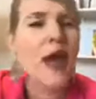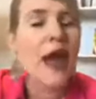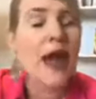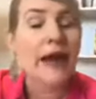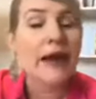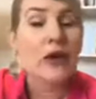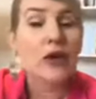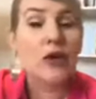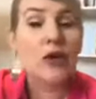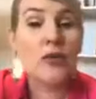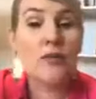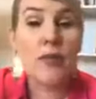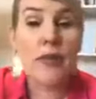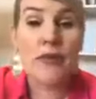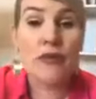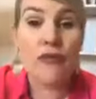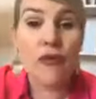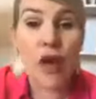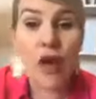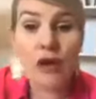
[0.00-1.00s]
And it could be
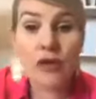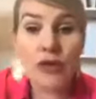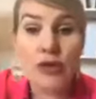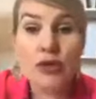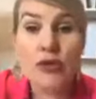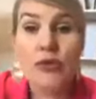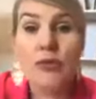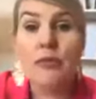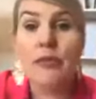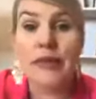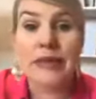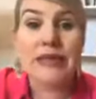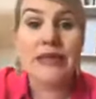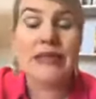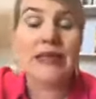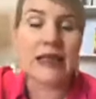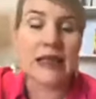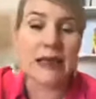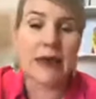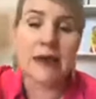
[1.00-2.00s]
far too
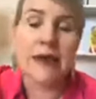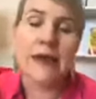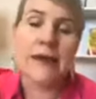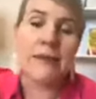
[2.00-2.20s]
busy.